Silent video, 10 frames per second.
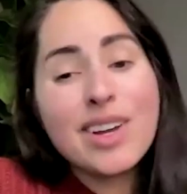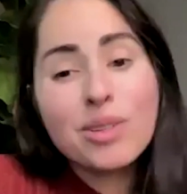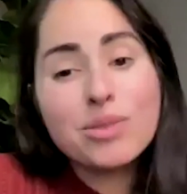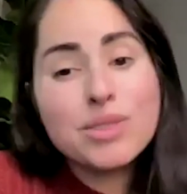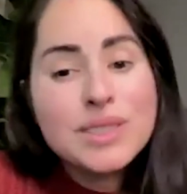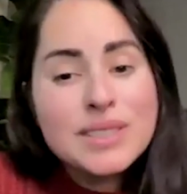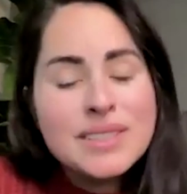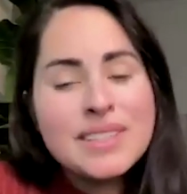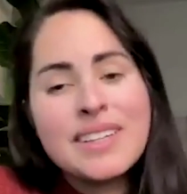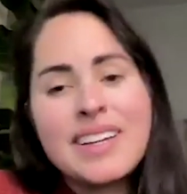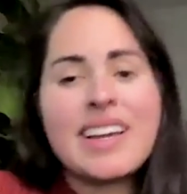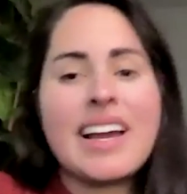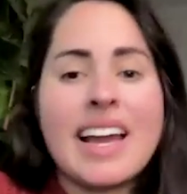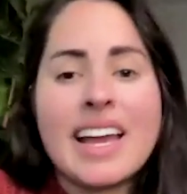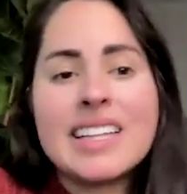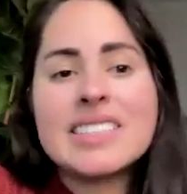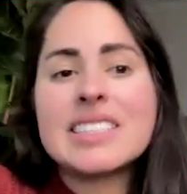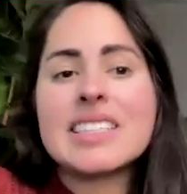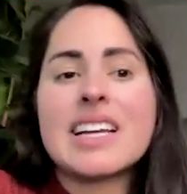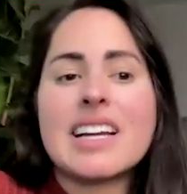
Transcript: notes. And